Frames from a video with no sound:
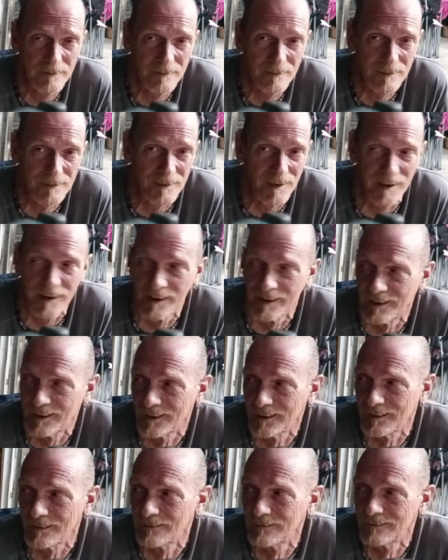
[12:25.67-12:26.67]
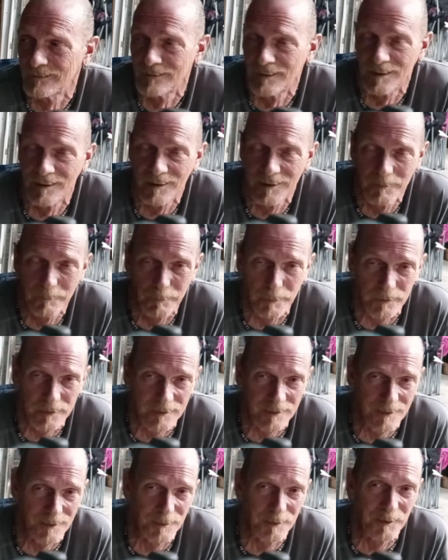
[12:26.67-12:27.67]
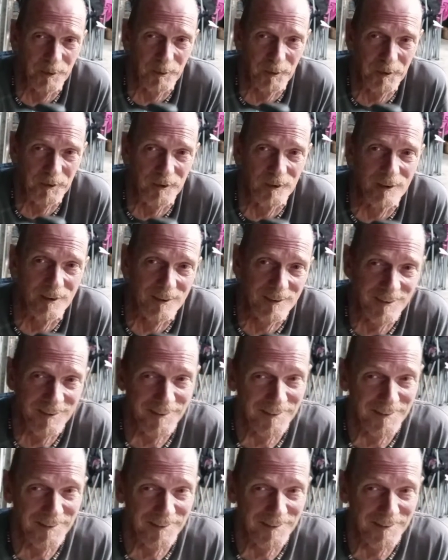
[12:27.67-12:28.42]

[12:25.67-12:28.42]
It's kind of neat. Put stickers on the truck.